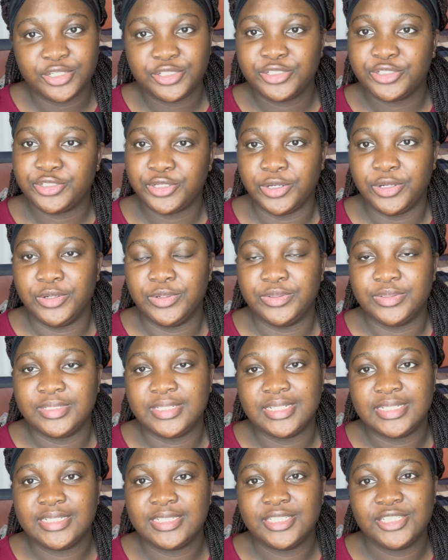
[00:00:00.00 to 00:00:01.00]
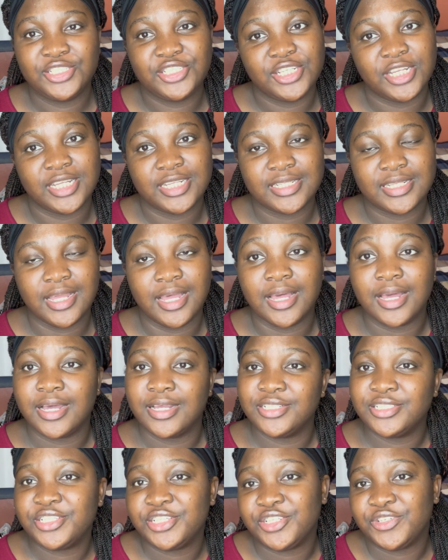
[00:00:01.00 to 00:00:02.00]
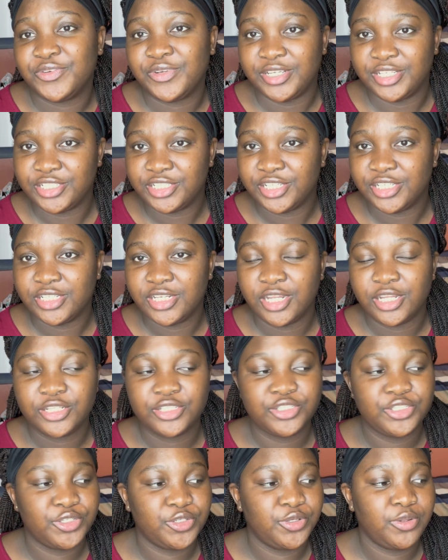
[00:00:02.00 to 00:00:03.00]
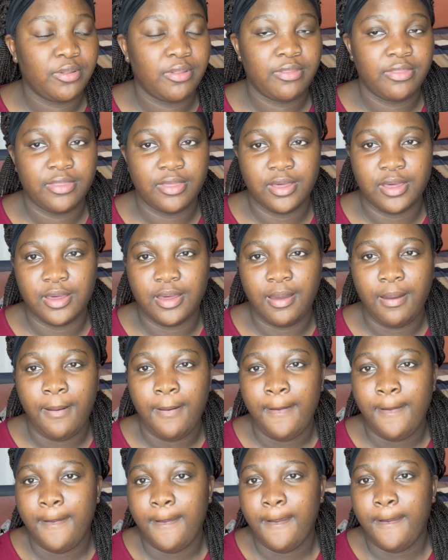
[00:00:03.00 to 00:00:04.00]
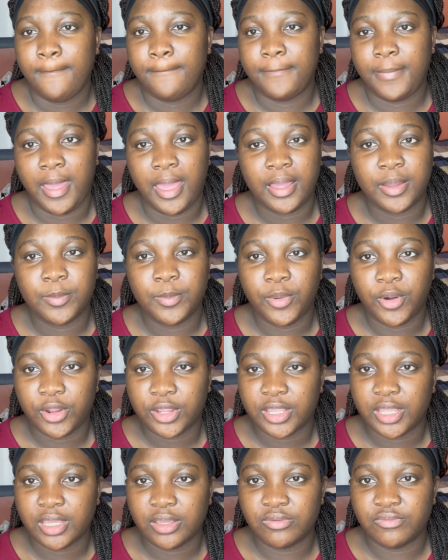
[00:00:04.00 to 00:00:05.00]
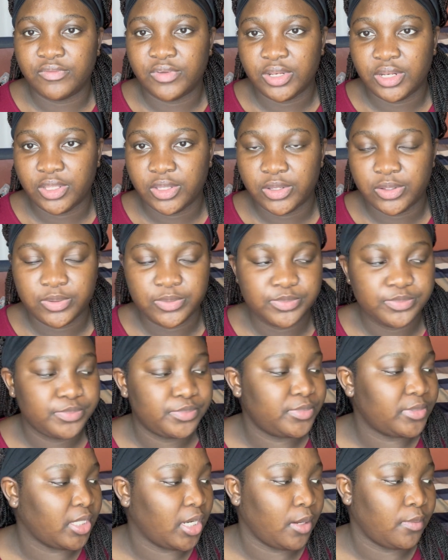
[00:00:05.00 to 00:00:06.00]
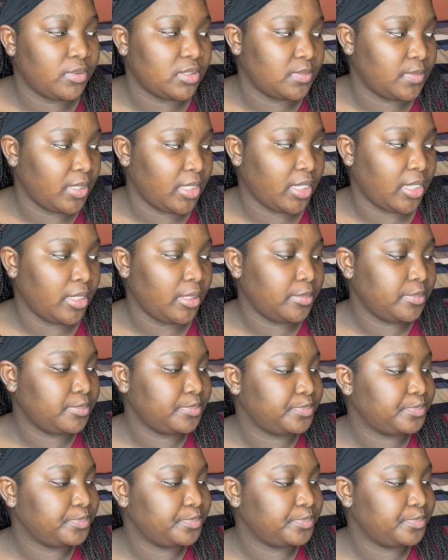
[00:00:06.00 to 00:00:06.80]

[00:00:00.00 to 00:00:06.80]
so this is just a continuation to the back market video that I was making